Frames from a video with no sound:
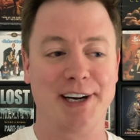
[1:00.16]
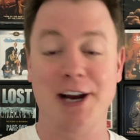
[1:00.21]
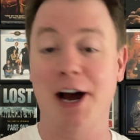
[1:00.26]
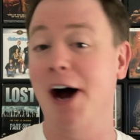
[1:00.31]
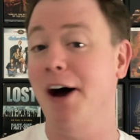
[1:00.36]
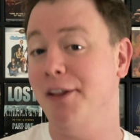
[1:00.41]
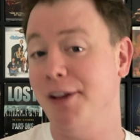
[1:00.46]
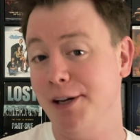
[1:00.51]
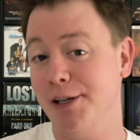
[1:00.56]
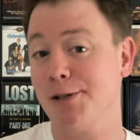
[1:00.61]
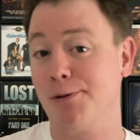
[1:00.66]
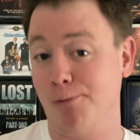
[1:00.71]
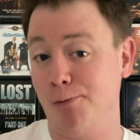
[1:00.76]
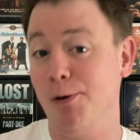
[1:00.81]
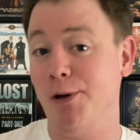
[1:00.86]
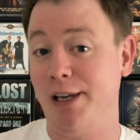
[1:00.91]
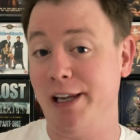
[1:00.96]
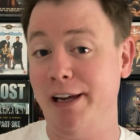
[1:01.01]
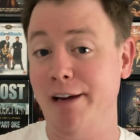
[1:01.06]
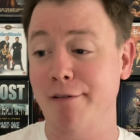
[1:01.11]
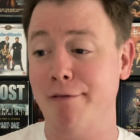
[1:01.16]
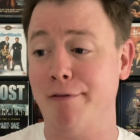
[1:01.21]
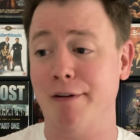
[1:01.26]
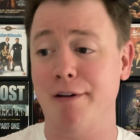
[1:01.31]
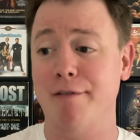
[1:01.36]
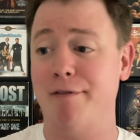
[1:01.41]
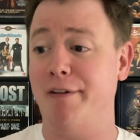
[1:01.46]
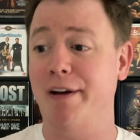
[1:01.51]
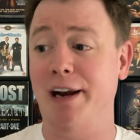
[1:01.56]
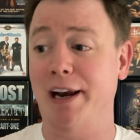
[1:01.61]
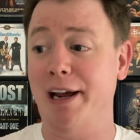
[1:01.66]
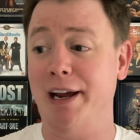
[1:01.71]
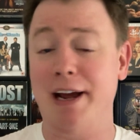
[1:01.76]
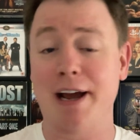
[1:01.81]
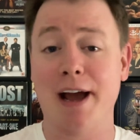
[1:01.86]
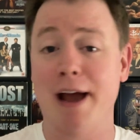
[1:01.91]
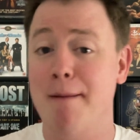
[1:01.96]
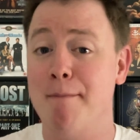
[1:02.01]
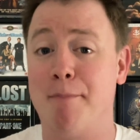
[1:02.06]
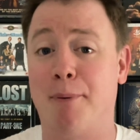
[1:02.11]
others will leave feeling
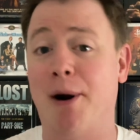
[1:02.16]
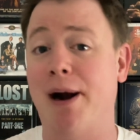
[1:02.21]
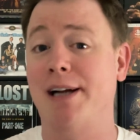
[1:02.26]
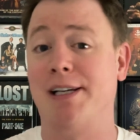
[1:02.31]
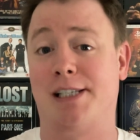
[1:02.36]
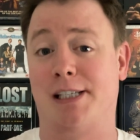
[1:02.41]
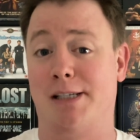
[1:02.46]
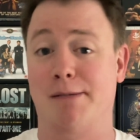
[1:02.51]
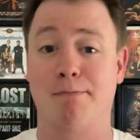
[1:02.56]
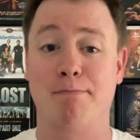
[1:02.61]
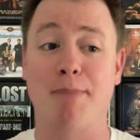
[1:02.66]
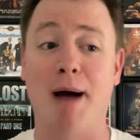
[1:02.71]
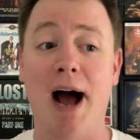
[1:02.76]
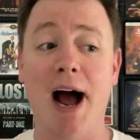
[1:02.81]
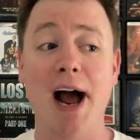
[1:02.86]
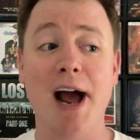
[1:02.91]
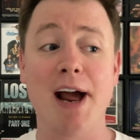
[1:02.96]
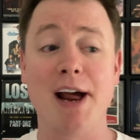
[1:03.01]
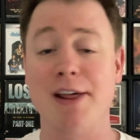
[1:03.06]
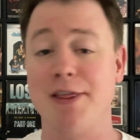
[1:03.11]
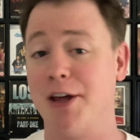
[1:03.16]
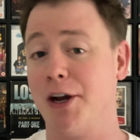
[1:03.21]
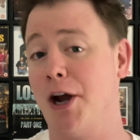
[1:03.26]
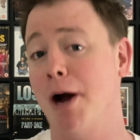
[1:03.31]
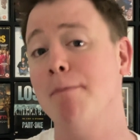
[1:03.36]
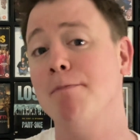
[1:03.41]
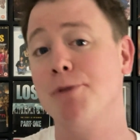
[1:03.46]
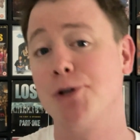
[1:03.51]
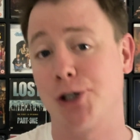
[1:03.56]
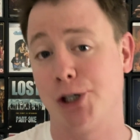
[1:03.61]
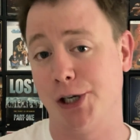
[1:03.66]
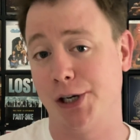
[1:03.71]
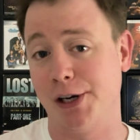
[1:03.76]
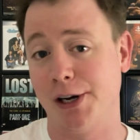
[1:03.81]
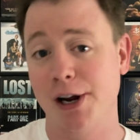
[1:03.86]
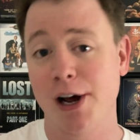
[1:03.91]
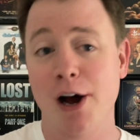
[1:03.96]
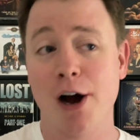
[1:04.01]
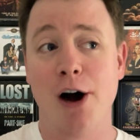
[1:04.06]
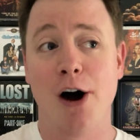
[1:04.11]
impressed by the
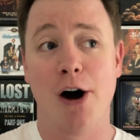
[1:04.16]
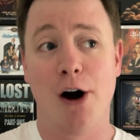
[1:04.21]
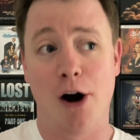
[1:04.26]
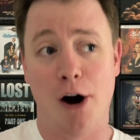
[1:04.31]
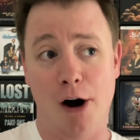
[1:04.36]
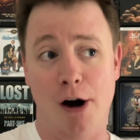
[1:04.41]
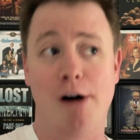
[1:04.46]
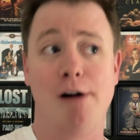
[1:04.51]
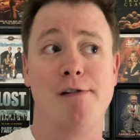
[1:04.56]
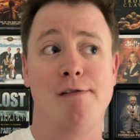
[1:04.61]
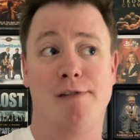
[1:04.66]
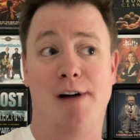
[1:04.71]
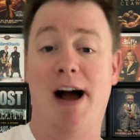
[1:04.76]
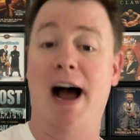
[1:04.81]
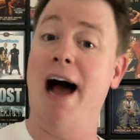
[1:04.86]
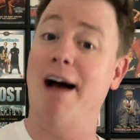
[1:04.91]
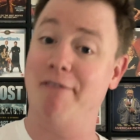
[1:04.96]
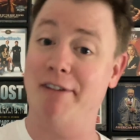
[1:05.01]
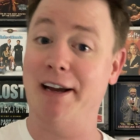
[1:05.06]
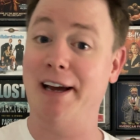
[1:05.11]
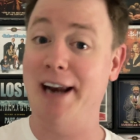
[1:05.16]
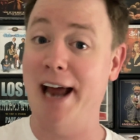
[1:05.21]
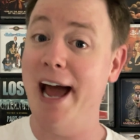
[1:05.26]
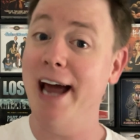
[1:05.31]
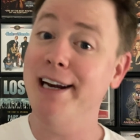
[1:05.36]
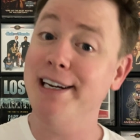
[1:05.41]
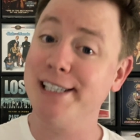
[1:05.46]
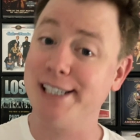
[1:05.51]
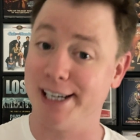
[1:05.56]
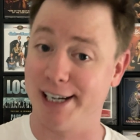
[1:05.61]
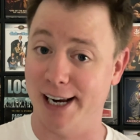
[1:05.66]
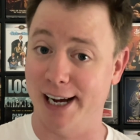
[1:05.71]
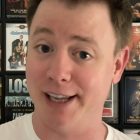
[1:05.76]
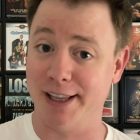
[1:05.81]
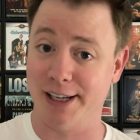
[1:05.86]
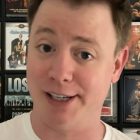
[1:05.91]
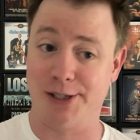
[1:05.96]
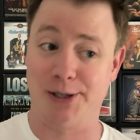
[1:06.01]
gumption of having an ending like this,